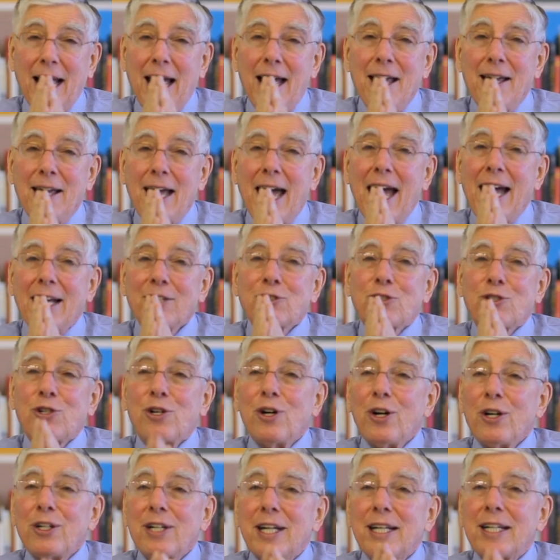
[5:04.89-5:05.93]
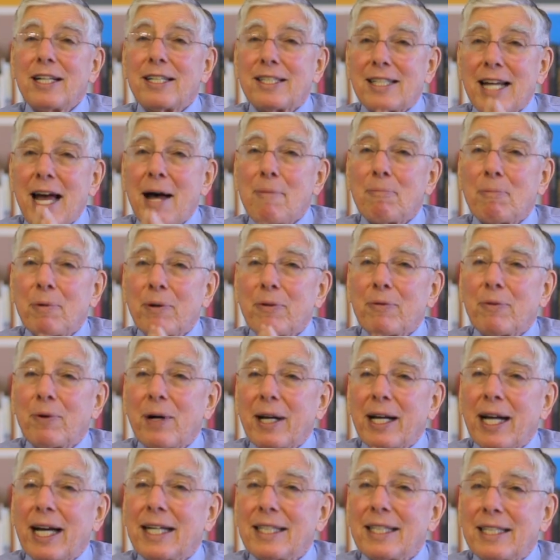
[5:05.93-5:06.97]
as good an example of
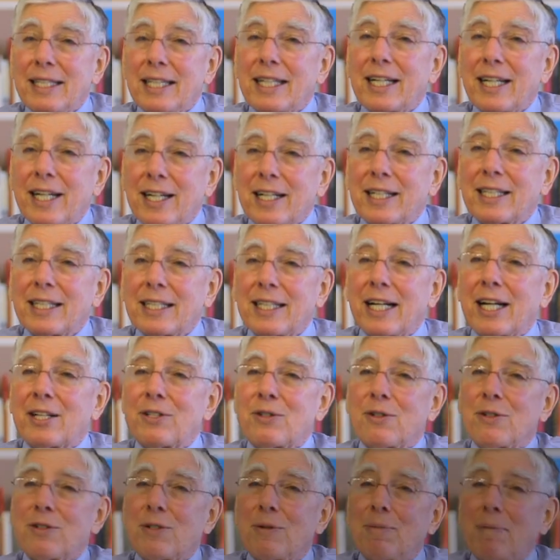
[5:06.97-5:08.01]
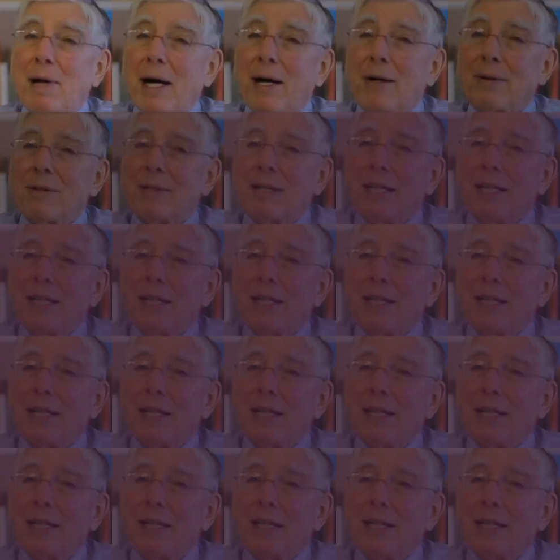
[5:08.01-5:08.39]
what I think architecture is about.